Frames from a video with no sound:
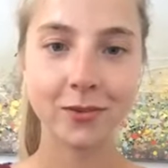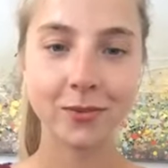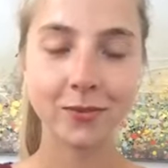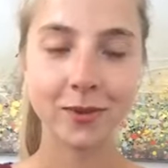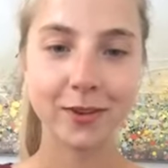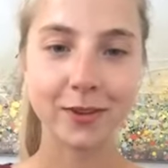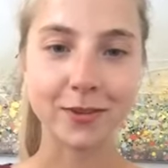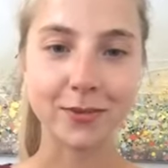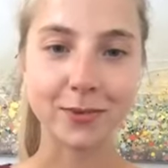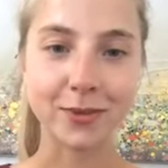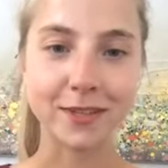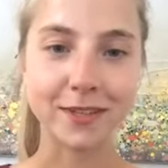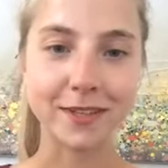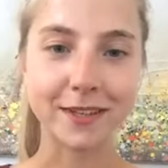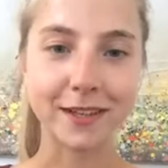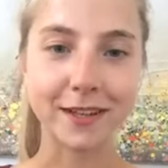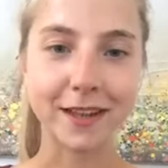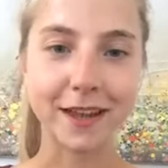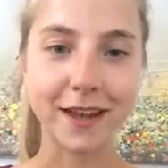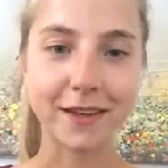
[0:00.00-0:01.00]
Because we
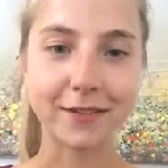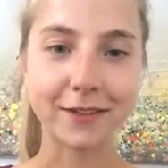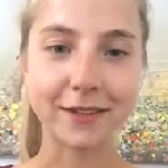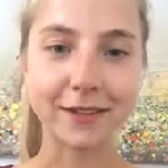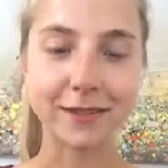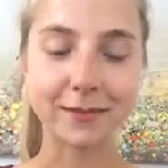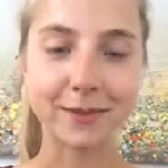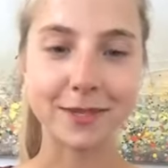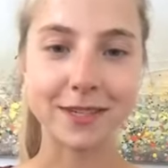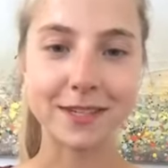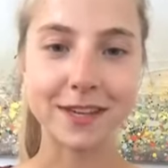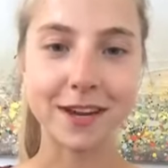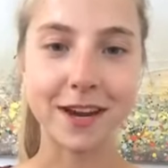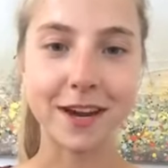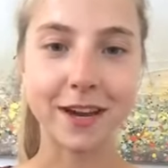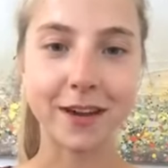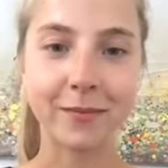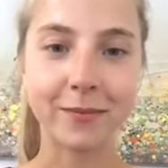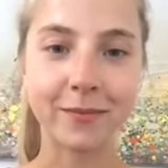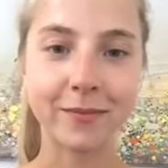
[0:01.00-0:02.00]
still have a little bit
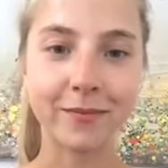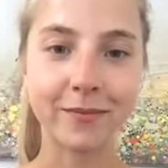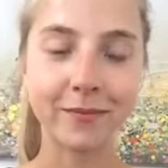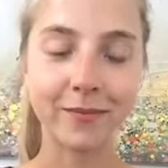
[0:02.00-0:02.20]
time.